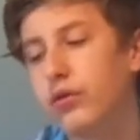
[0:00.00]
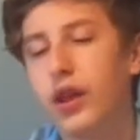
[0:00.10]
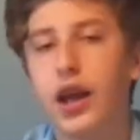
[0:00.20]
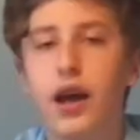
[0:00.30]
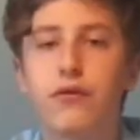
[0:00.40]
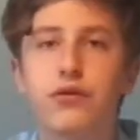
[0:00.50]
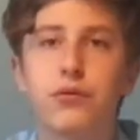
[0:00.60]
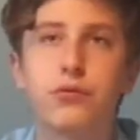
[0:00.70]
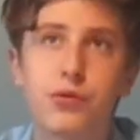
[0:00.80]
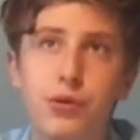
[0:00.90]
they have
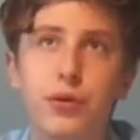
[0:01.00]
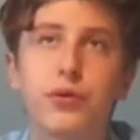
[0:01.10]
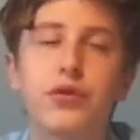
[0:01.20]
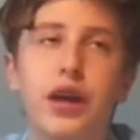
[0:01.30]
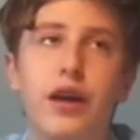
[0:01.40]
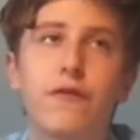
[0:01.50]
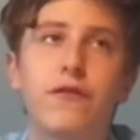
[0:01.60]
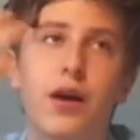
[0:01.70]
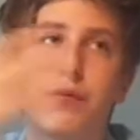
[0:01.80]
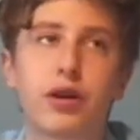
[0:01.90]
rulers, they have
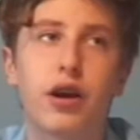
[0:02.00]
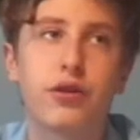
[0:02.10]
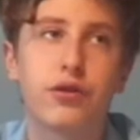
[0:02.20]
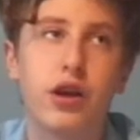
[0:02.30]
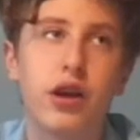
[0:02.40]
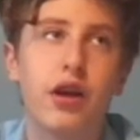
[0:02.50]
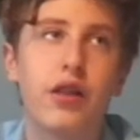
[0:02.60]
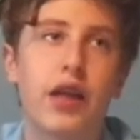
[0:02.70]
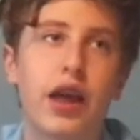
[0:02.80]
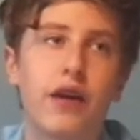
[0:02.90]
fabric cutters,
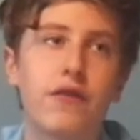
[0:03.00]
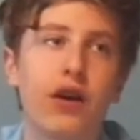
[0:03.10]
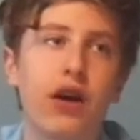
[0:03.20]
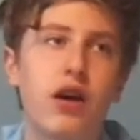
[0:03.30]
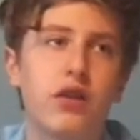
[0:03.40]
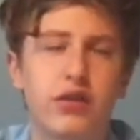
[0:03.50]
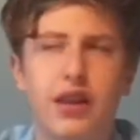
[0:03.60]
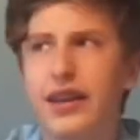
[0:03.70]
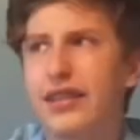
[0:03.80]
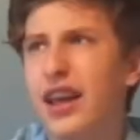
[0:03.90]
they have
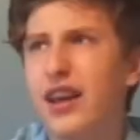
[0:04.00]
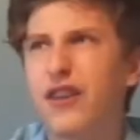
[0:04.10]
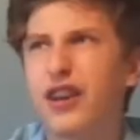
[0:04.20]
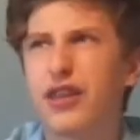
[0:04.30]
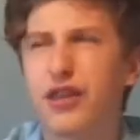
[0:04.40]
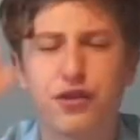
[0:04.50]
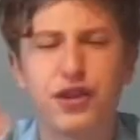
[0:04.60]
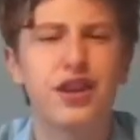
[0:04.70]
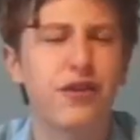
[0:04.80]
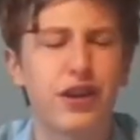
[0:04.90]
like
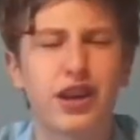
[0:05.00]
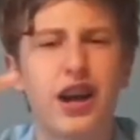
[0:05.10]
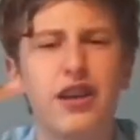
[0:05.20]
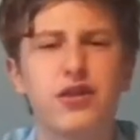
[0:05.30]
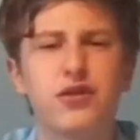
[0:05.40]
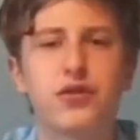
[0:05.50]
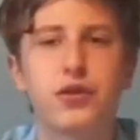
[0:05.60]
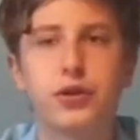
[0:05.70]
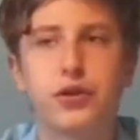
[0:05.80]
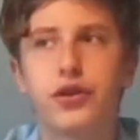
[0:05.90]
3 different kinds of
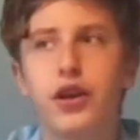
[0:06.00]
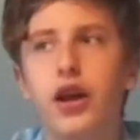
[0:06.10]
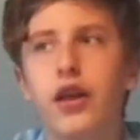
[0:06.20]
rulers.